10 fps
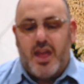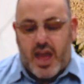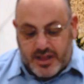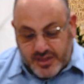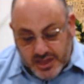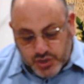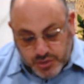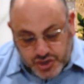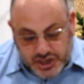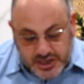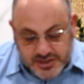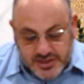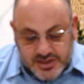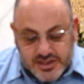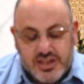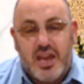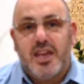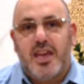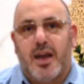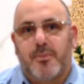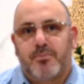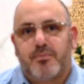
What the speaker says: And that's what Jesus is saying here.